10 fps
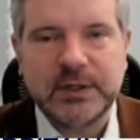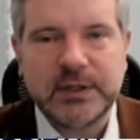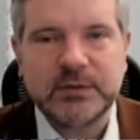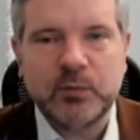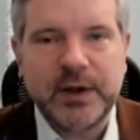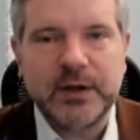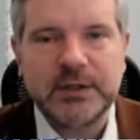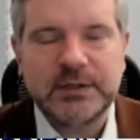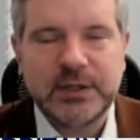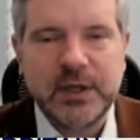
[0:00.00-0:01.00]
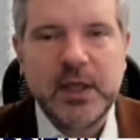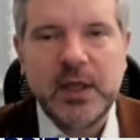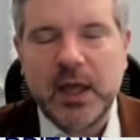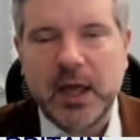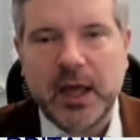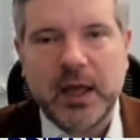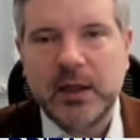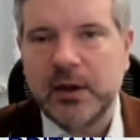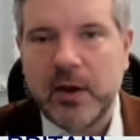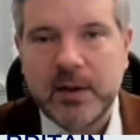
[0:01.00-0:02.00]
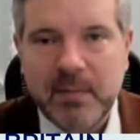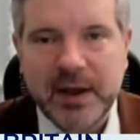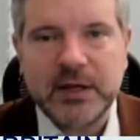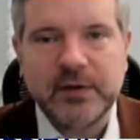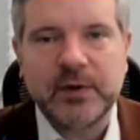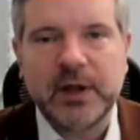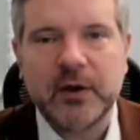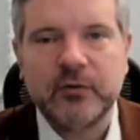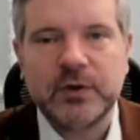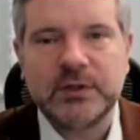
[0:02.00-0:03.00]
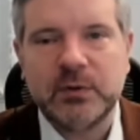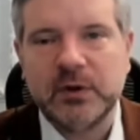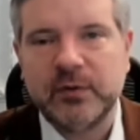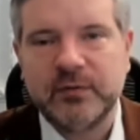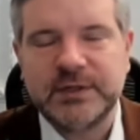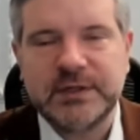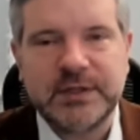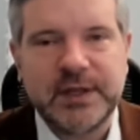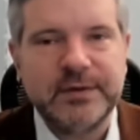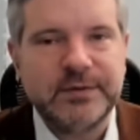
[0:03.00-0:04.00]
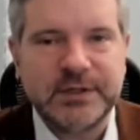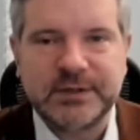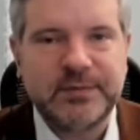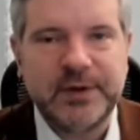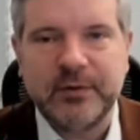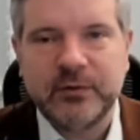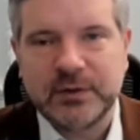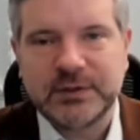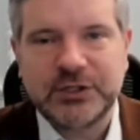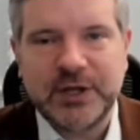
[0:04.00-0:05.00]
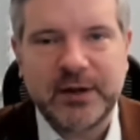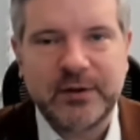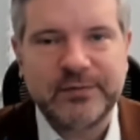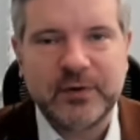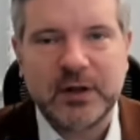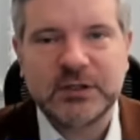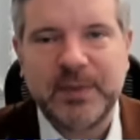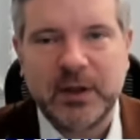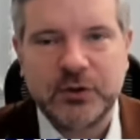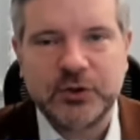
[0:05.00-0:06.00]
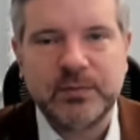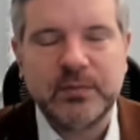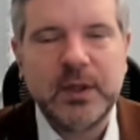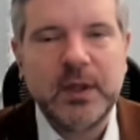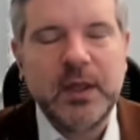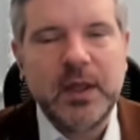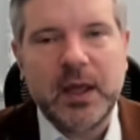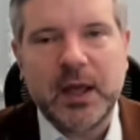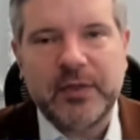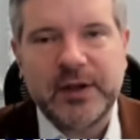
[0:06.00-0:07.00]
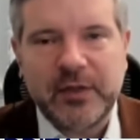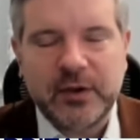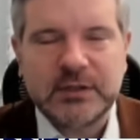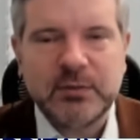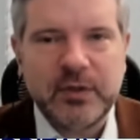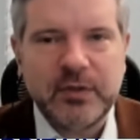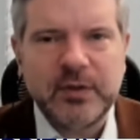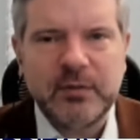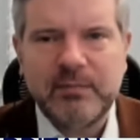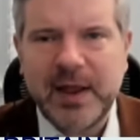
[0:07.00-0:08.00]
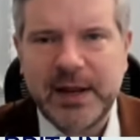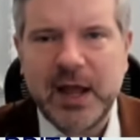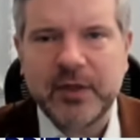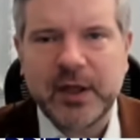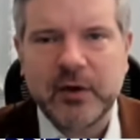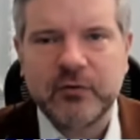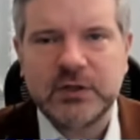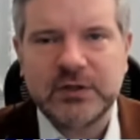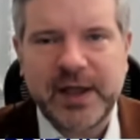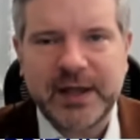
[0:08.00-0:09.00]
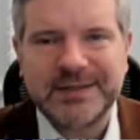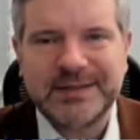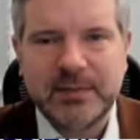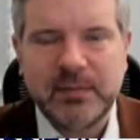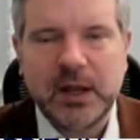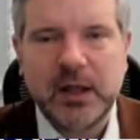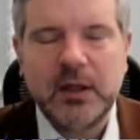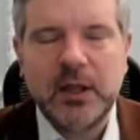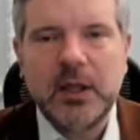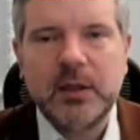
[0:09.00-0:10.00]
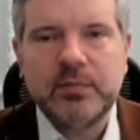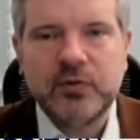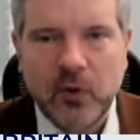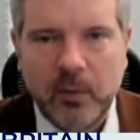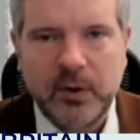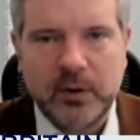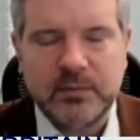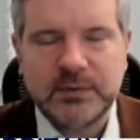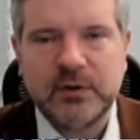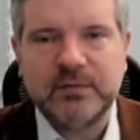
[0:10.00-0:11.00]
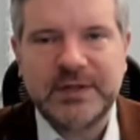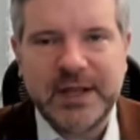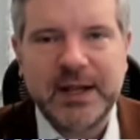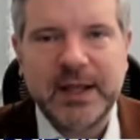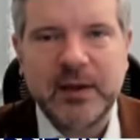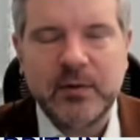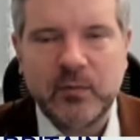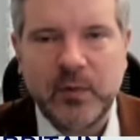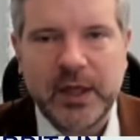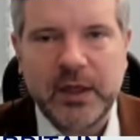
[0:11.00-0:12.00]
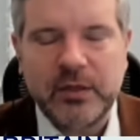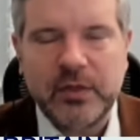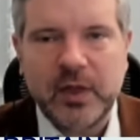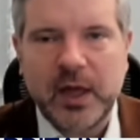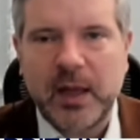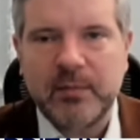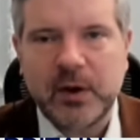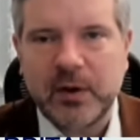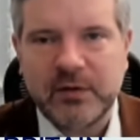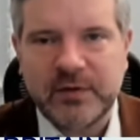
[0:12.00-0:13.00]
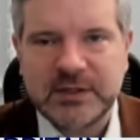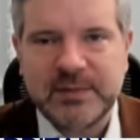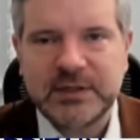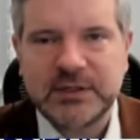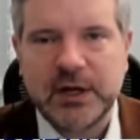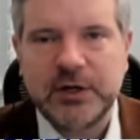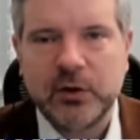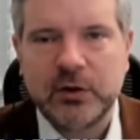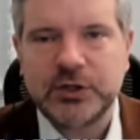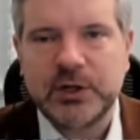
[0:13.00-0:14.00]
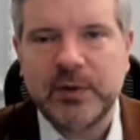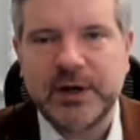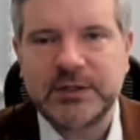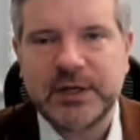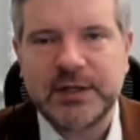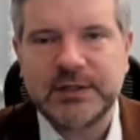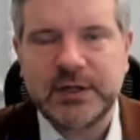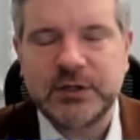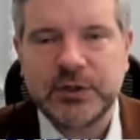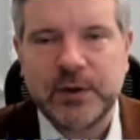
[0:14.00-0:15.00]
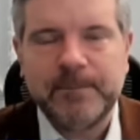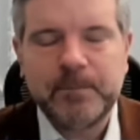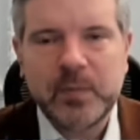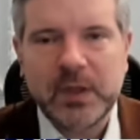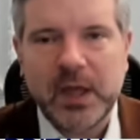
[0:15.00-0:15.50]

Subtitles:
is witnessed, in many different countries. We'll have obviously seen just, across the Channel, France, Belgium, the Netherlands. Many other countries have had similar problems of dealing with, kind of Islamist ideology and when it turns into